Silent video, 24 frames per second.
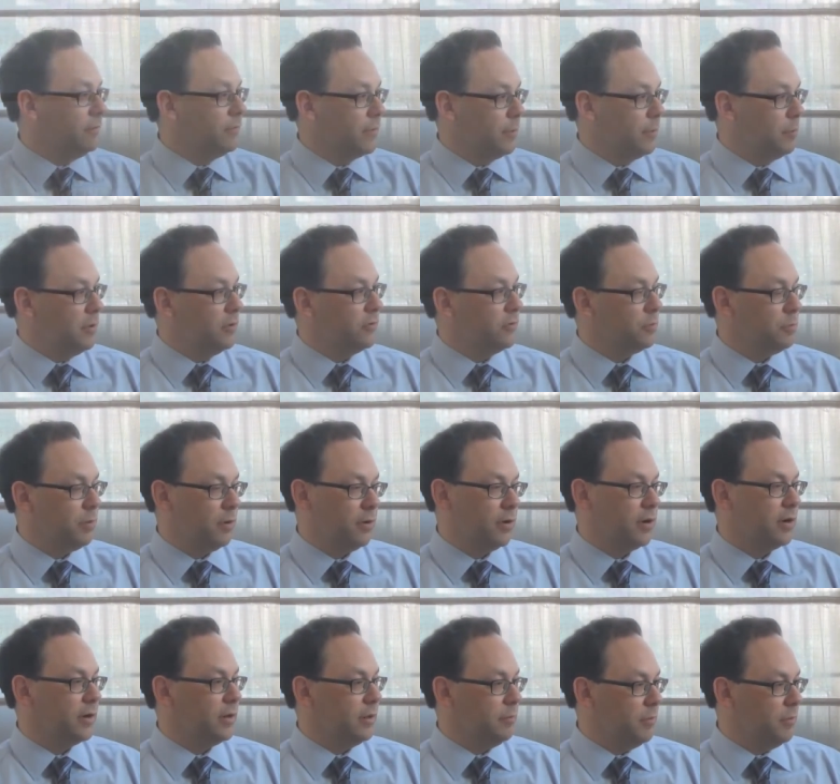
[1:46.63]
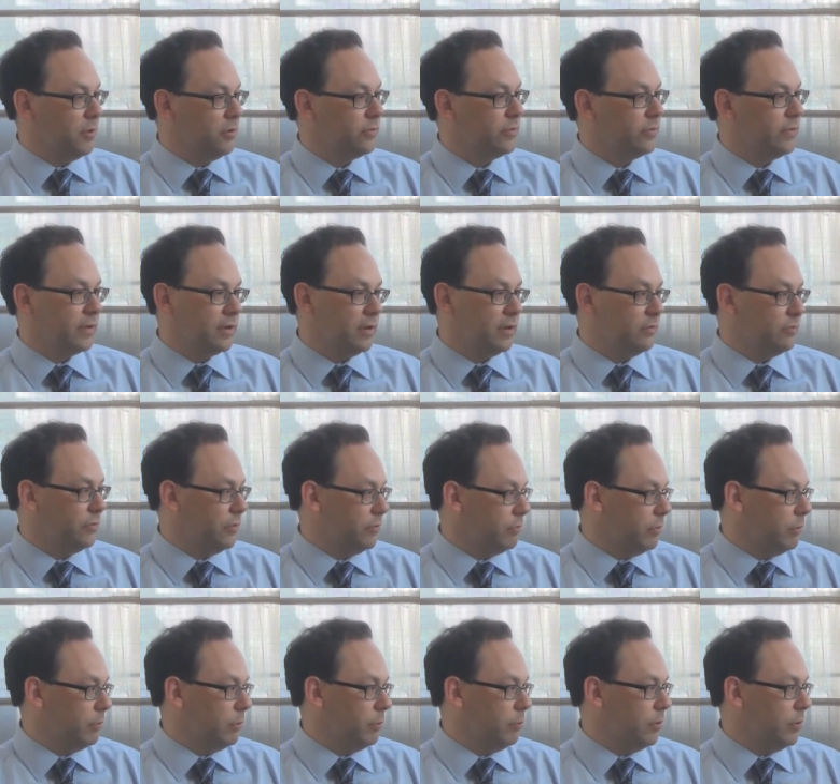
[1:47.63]
for the most part, in most of the
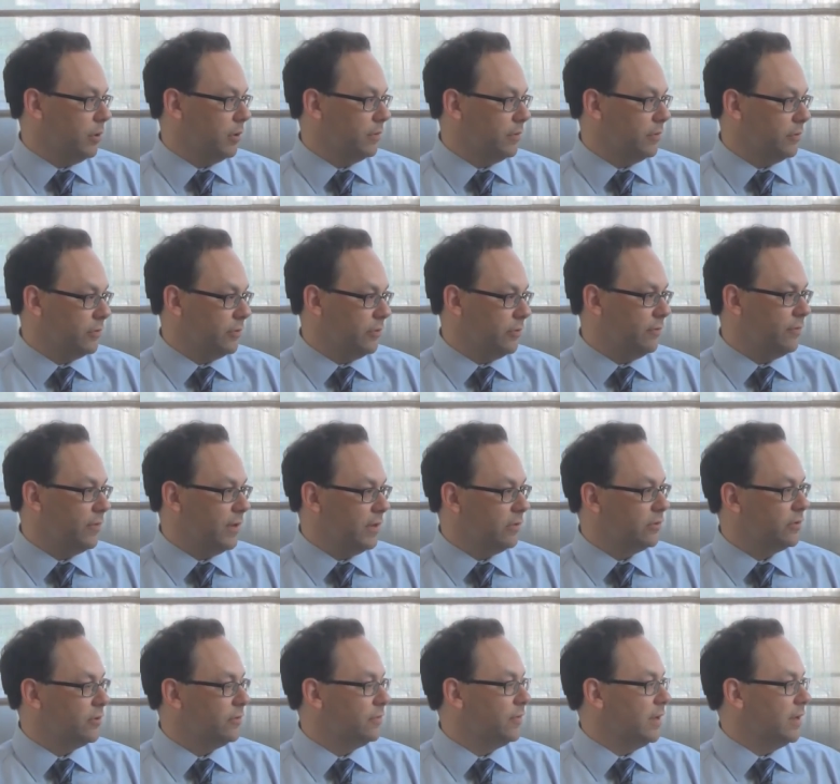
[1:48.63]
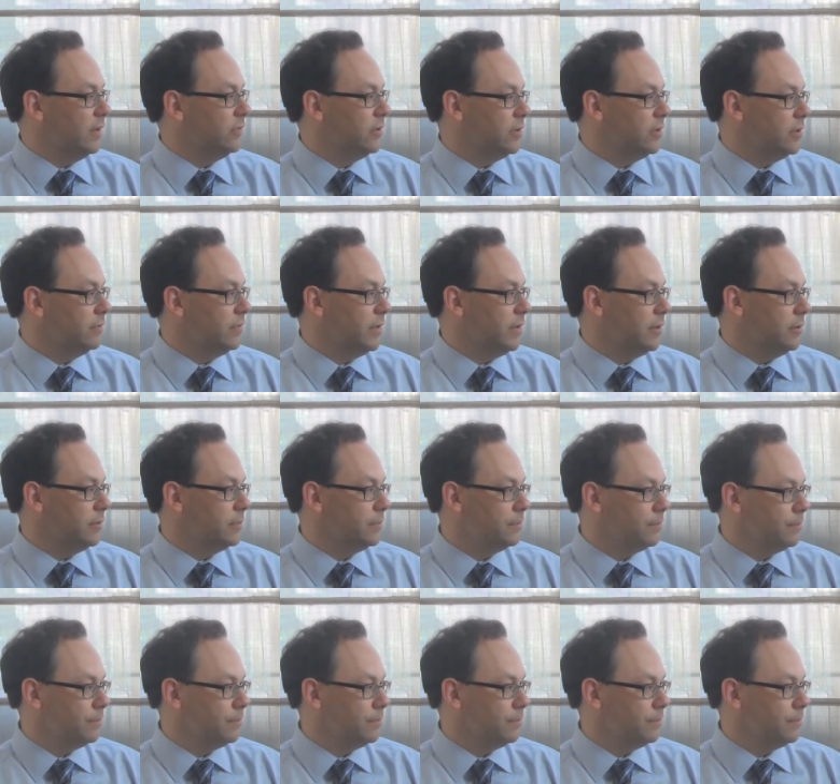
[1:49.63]
countries where we work, this is a face-to-face interview.